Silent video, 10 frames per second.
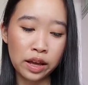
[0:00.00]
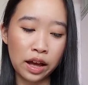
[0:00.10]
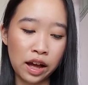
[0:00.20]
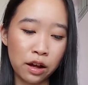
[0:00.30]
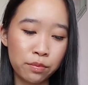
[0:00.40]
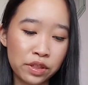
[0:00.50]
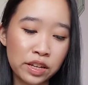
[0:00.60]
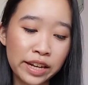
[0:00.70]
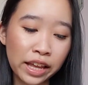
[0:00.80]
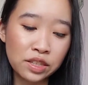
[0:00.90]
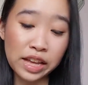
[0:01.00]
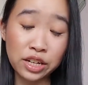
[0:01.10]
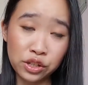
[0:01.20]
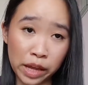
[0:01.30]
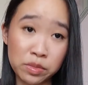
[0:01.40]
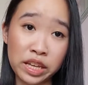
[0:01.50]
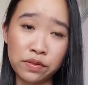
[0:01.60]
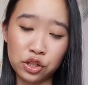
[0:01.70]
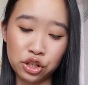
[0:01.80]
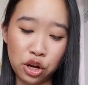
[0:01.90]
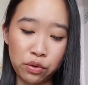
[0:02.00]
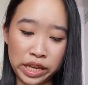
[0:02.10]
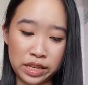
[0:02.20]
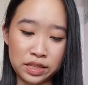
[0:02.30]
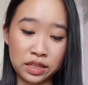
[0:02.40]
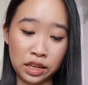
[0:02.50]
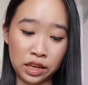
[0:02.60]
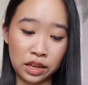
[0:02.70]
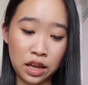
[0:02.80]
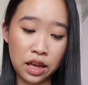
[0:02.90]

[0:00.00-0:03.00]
The next actual empty I have to show is the